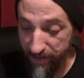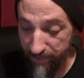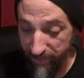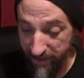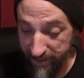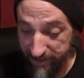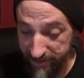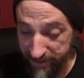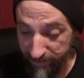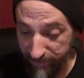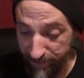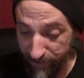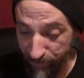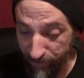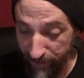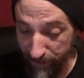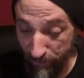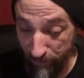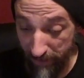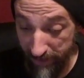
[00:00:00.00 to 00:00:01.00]
That's definitely
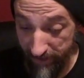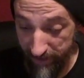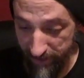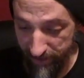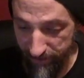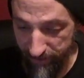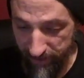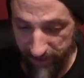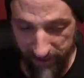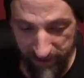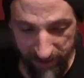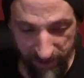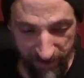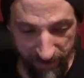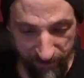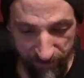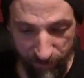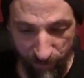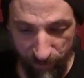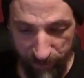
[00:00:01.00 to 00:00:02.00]
where it went, though,
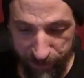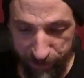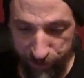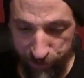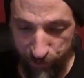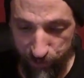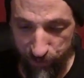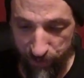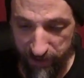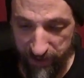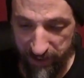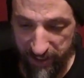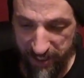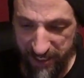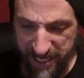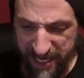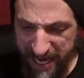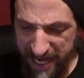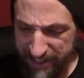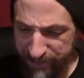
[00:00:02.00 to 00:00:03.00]
for sure.
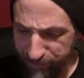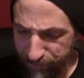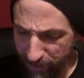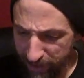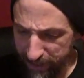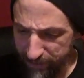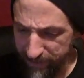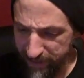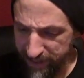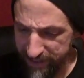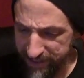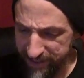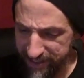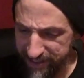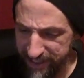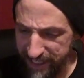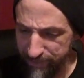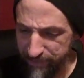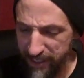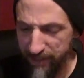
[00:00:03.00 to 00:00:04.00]
It's funny because at the
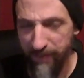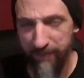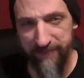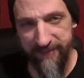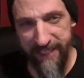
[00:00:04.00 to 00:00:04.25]
same time I'm